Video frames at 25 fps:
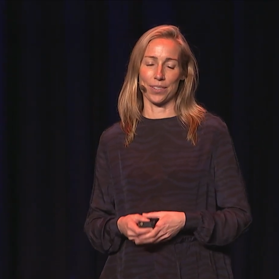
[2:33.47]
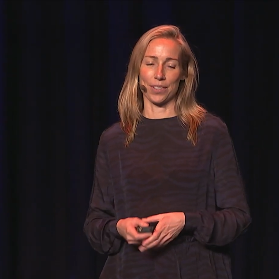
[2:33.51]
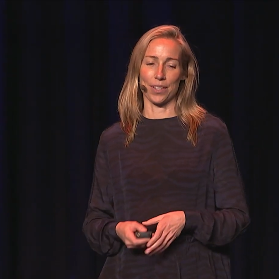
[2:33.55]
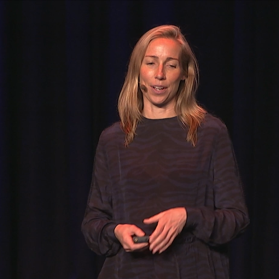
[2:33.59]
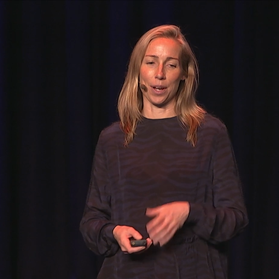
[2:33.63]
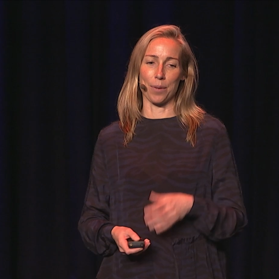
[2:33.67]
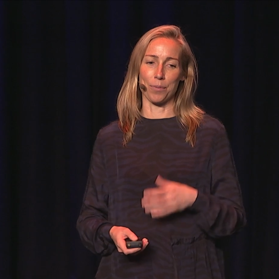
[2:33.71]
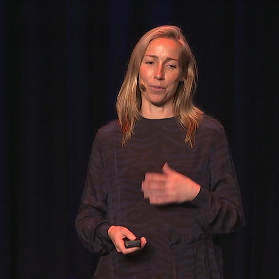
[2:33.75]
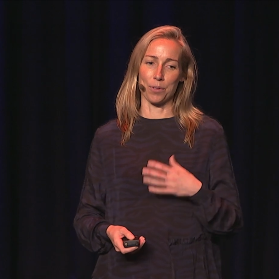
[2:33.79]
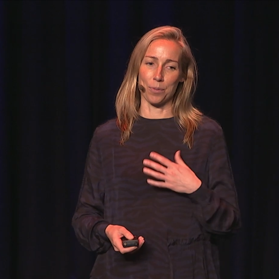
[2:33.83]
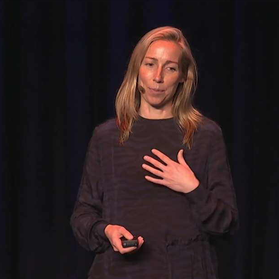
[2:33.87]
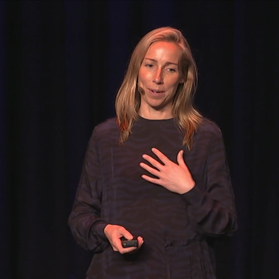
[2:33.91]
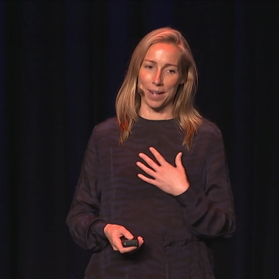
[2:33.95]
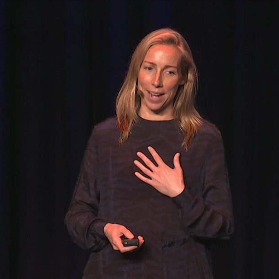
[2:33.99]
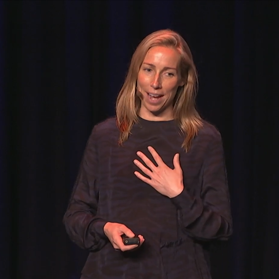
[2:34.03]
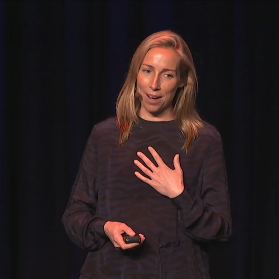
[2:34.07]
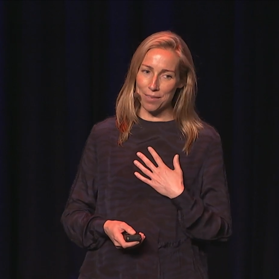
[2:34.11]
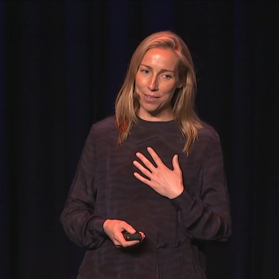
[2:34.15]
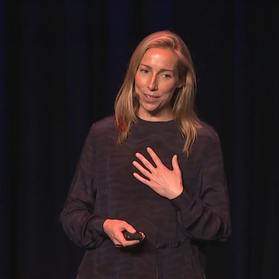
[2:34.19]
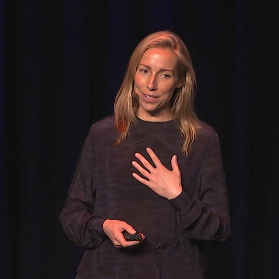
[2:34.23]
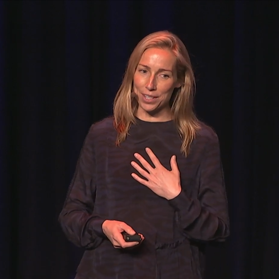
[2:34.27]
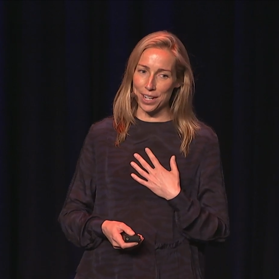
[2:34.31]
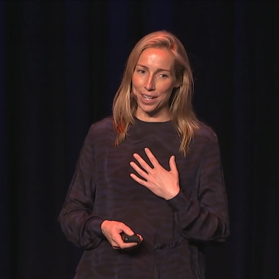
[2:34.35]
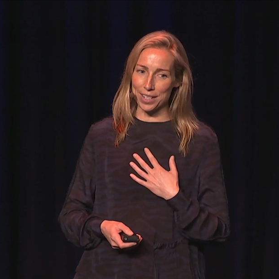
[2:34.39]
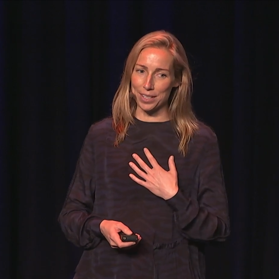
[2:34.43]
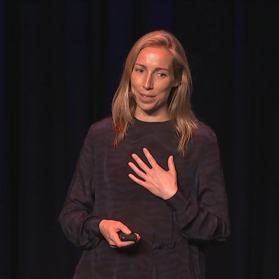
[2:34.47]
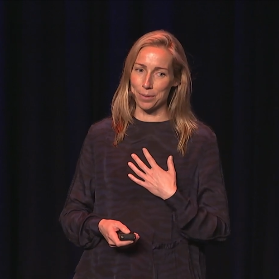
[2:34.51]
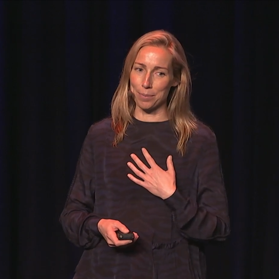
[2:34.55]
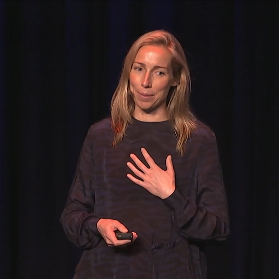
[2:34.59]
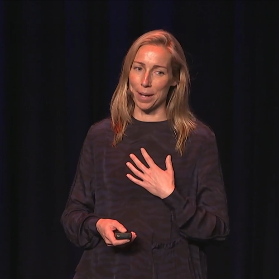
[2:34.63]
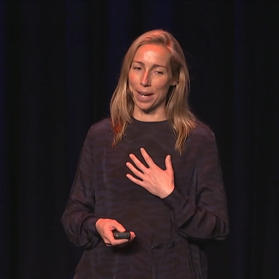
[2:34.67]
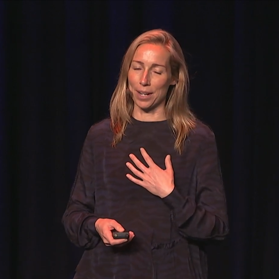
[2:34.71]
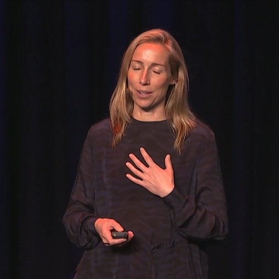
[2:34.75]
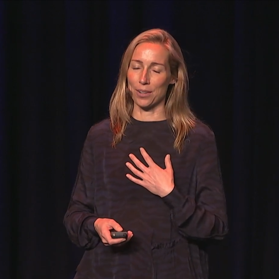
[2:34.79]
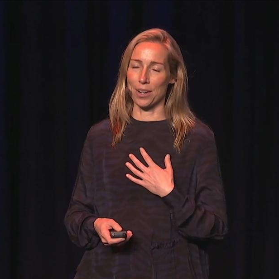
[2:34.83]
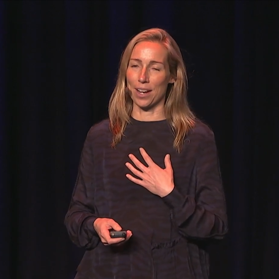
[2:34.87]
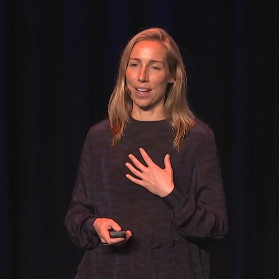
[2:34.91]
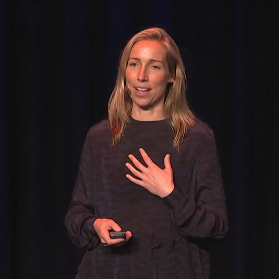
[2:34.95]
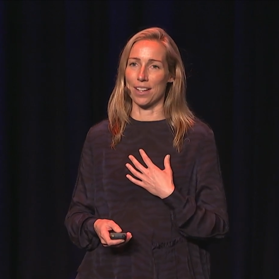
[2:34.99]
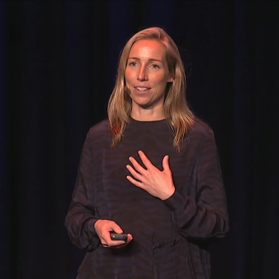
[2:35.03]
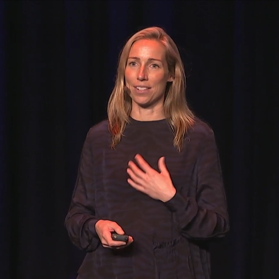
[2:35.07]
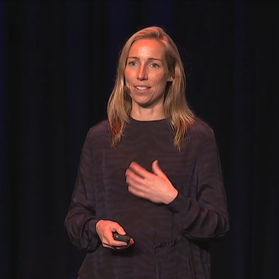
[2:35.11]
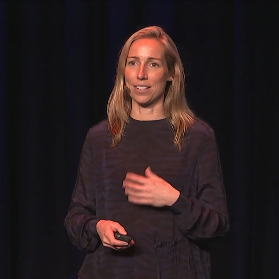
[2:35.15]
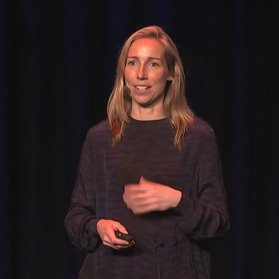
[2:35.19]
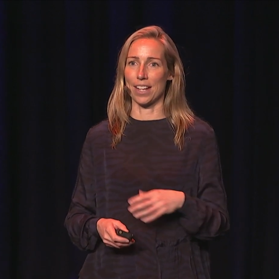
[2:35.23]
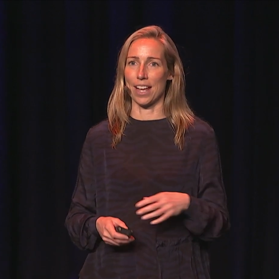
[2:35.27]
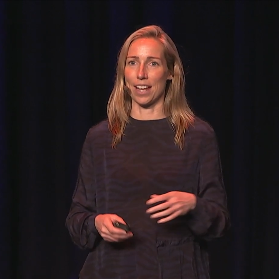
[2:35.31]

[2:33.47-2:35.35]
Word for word: I'm from an advertising background